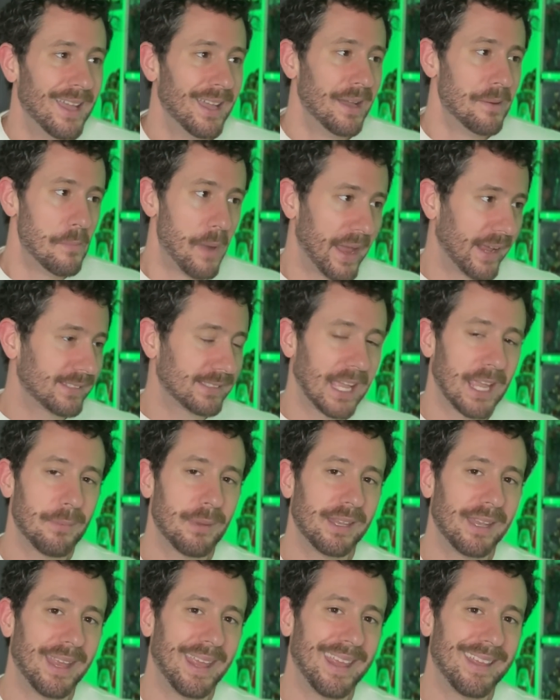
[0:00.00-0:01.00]
my
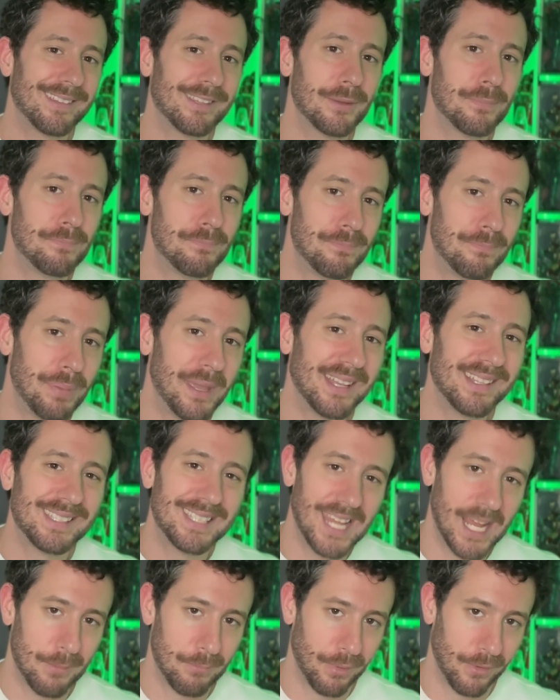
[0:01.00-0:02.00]
excitement is a bit
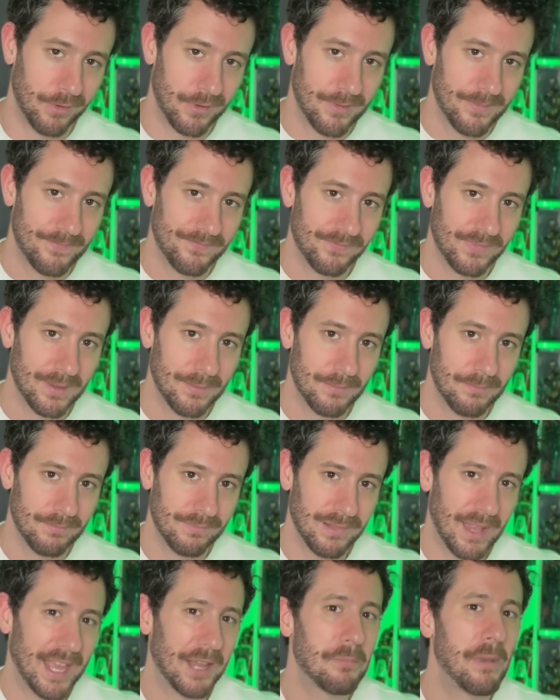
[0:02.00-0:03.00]
tempered,
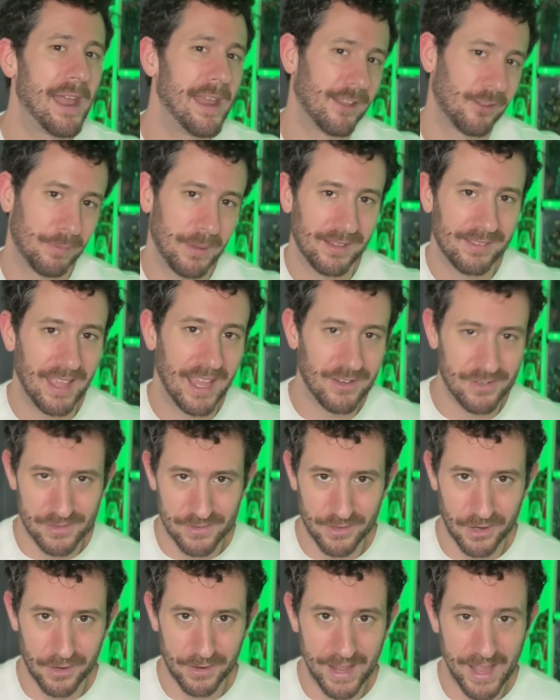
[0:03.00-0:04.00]
like my
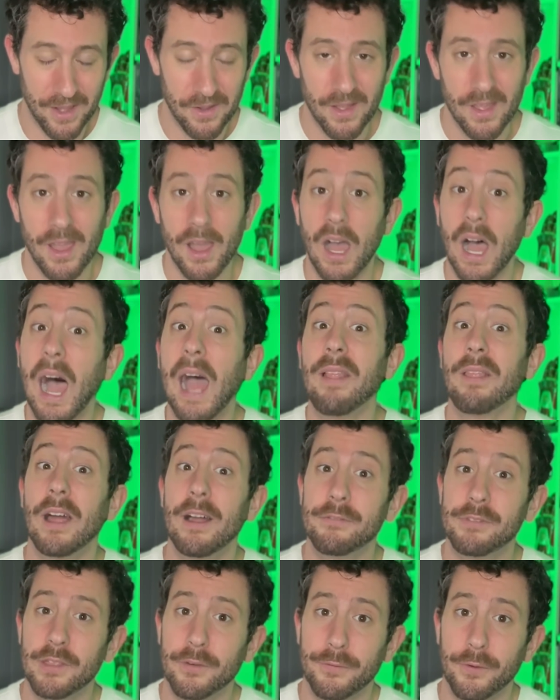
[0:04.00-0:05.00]
expectations are now. I
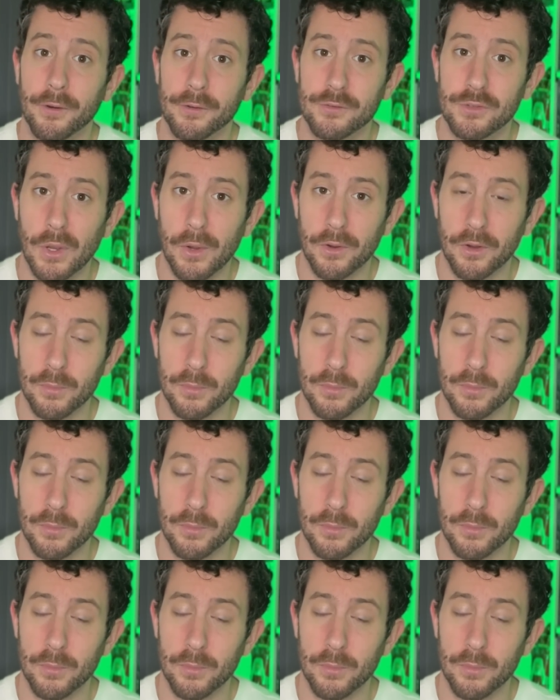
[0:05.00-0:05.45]
loved the first Joker